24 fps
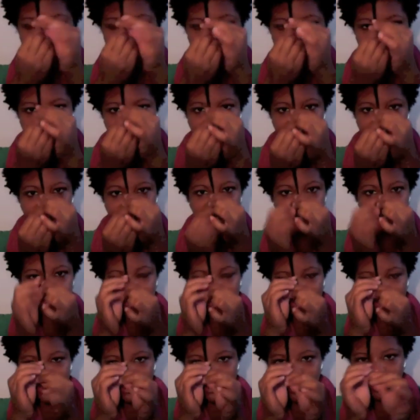My hair
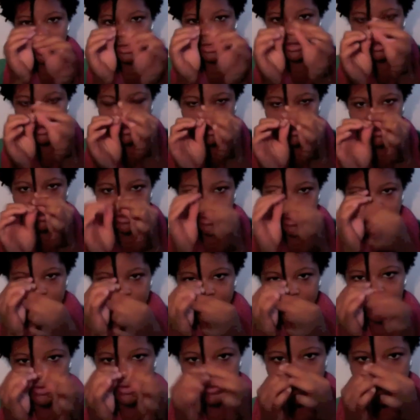
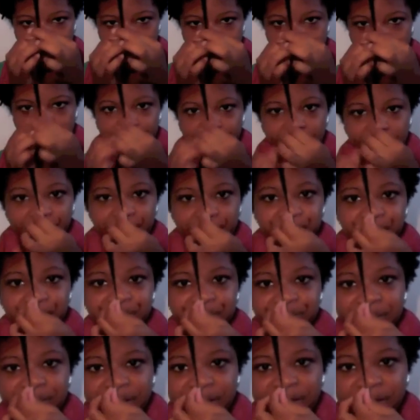is this long now.
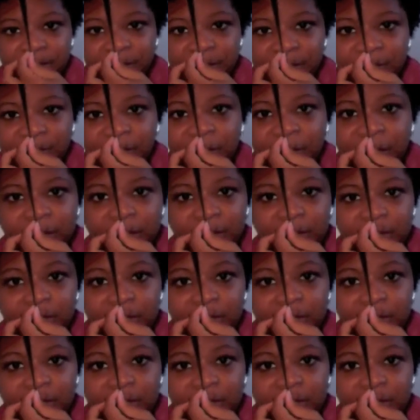In the front,